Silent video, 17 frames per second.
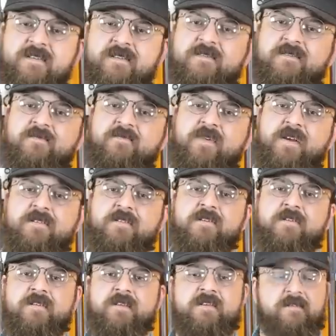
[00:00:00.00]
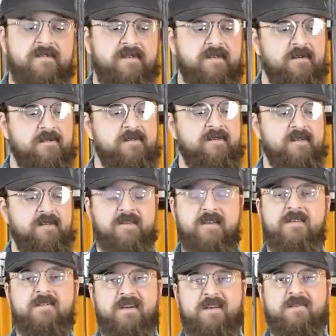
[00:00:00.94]
of those weird little idiosyncrasies
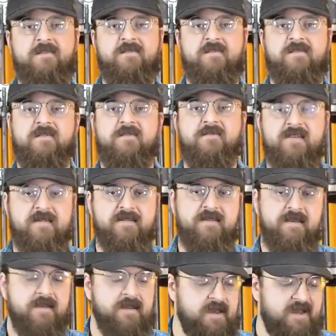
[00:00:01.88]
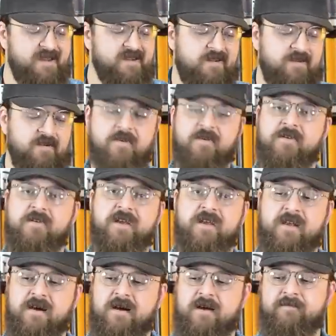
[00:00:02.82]
that you get used to with the good old
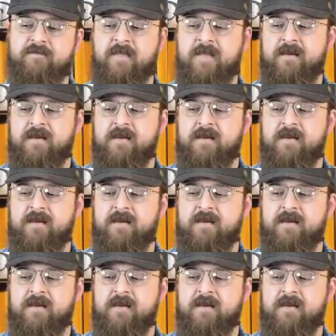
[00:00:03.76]
Nagant.